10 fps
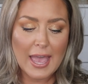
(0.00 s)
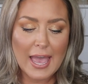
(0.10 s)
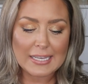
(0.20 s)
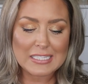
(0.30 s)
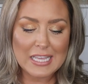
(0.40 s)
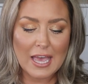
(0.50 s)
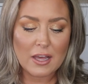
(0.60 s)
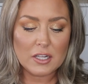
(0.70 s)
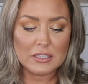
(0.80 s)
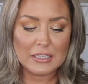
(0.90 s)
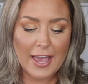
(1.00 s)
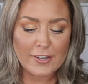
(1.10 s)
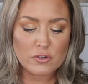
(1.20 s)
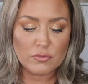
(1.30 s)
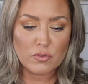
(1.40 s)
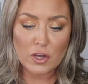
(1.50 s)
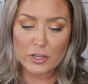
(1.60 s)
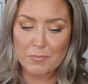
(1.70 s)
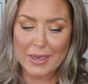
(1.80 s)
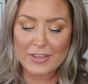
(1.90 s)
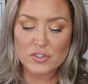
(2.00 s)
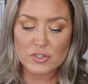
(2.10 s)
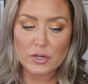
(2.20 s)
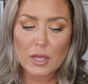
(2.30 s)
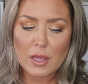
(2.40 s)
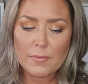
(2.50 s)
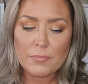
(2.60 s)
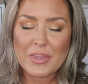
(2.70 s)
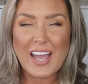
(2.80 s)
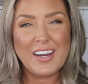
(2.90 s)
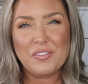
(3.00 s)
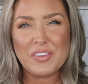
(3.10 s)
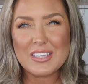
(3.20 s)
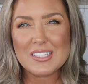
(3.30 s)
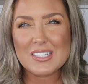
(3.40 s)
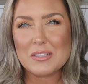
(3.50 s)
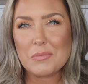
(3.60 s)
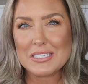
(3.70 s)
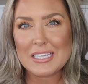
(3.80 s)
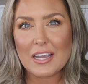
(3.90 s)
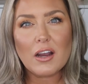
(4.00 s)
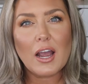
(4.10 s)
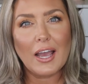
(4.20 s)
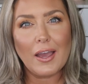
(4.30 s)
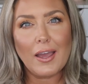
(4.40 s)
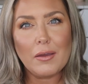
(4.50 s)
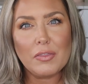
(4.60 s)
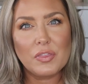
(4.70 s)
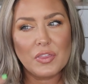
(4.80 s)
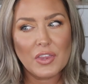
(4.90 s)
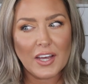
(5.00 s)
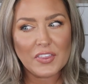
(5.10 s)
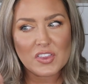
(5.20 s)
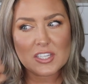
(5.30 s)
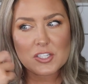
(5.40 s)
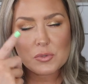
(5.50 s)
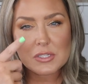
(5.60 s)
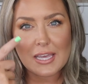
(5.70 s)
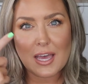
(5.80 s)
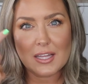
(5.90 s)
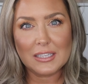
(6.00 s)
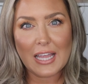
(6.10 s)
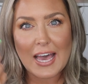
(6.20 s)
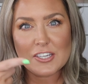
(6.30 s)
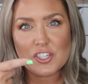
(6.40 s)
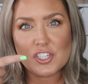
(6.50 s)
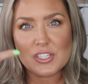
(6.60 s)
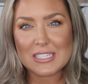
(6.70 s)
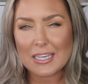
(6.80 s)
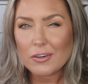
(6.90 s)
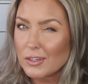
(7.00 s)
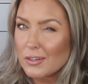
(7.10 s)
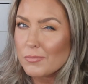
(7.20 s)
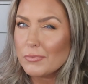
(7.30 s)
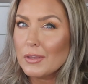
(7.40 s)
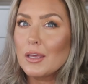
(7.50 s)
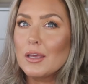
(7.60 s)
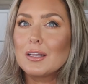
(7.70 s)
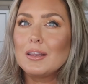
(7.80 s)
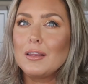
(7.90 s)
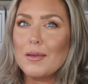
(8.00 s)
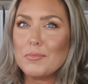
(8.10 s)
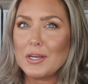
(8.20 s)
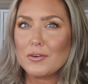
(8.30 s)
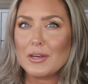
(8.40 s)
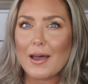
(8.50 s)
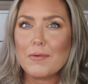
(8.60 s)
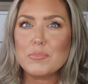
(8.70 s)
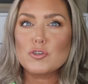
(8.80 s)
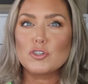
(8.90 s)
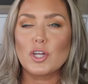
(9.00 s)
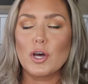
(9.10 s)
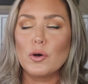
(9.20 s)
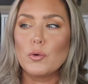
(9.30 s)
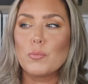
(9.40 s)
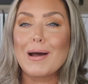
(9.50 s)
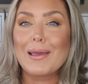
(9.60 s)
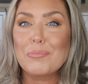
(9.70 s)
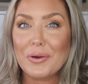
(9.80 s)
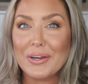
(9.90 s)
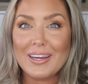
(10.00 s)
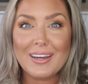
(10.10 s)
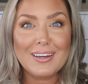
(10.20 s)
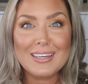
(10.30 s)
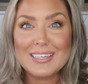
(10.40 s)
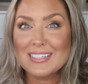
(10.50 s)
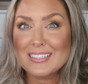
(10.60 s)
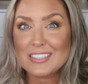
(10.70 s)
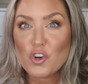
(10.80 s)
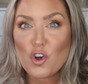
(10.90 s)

XL Lash Volumizer. I don't think this is a mascara. I thought that this was like a lash serum let me know down below. My brain is,